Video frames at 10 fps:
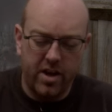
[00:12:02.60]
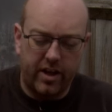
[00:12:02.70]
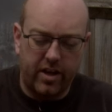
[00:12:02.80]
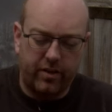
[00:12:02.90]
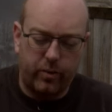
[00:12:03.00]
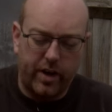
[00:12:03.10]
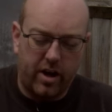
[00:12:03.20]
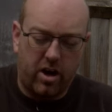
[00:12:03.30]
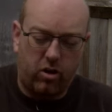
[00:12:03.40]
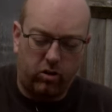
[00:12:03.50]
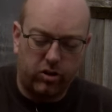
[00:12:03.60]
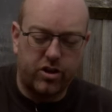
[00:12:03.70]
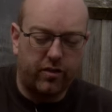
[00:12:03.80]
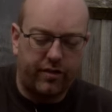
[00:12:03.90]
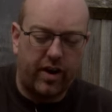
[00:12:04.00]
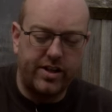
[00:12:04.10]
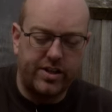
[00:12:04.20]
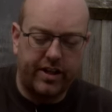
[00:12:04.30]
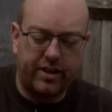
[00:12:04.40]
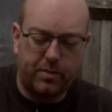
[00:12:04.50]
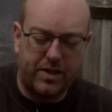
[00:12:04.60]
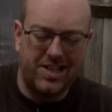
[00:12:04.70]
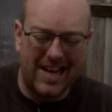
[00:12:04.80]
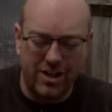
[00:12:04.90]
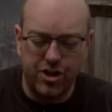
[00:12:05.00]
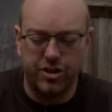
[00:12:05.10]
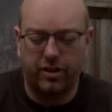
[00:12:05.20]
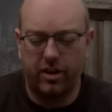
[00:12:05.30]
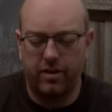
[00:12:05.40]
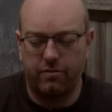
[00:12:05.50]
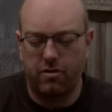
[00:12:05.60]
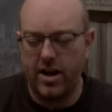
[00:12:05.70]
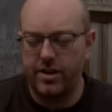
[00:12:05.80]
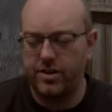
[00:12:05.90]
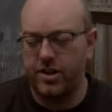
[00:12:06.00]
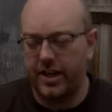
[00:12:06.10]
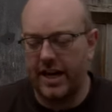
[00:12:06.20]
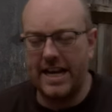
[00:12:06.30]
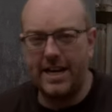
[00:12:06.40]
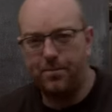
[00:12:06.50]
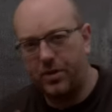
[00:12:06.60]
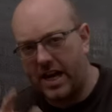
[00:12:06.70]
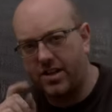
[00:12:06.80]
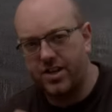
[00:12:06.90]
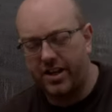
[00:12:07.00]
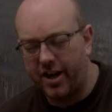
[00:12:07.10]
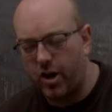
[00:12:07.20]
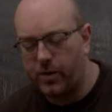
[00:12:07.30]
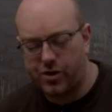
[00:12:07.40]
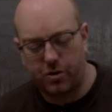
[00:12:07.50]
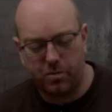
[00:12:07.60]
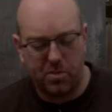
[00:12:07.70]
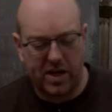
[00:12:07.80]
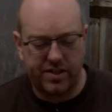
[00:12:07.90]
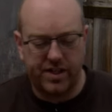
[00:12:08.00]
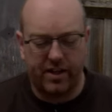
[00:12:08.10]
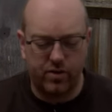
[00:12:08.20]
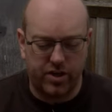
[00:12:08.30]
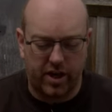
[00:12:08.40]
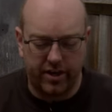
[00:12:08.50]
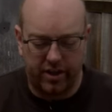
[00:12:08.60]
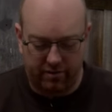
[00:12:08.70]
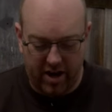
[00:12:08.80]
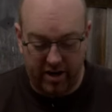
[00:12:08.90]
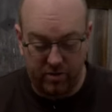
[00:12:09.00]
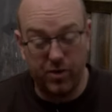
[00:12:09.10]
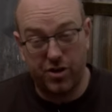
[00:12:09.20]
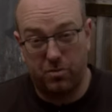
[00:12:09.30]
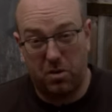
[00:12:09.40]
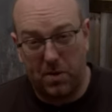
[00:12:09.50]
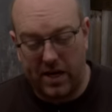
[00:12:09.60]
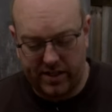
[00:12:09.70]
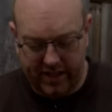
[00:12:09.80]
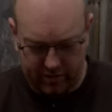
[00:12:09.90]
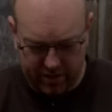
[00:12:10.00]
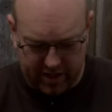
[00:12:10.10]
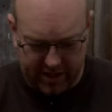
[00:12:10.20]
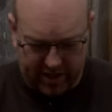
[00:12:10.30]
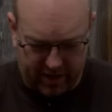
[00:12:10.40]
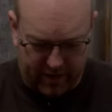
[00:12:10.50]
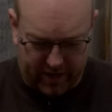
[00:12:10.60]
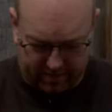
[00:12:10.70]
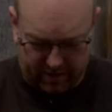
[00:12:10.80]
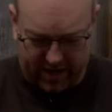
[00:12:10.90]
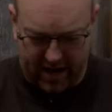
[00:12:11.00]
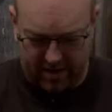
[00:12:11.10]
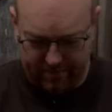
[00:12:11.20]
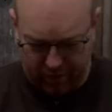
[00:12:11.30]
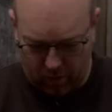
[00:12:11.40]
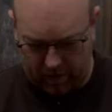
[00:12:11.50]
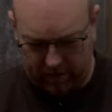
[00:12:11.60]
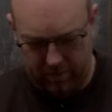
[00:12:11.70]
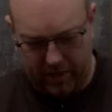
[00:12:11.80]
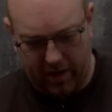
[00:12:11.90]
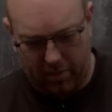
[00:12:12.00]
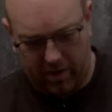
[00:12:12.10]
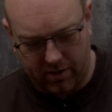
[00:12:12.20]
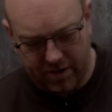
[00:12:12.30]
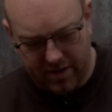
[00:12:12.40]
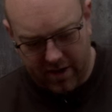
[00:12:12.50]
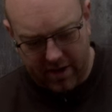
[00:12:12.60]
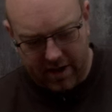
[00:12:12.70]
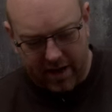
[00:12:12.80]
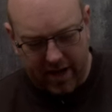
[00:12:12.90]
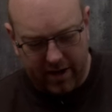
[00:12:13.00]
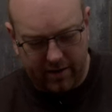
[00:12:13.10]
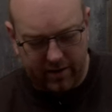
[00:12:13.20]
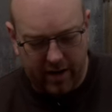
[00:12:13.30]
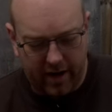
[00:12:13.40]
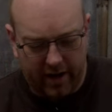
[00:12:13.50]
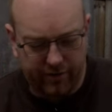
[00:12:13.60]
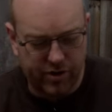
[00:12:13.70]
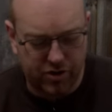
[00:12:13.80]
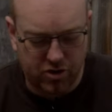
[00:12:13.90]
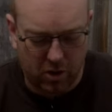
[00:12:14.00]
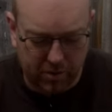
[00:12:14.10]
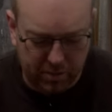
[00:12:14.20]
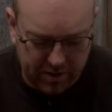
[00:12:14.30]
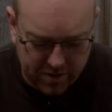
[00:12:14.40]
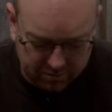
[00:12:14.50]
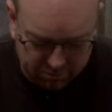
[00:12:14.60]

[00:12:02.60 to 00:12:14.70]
given we are also fighting the potential of rain today. Yes, I know we shouldn't be painting outside in the rain. We shouldn't be painting outside anyway. Again, welcome to Pedal Box. Uh, and I've just dropped a piece of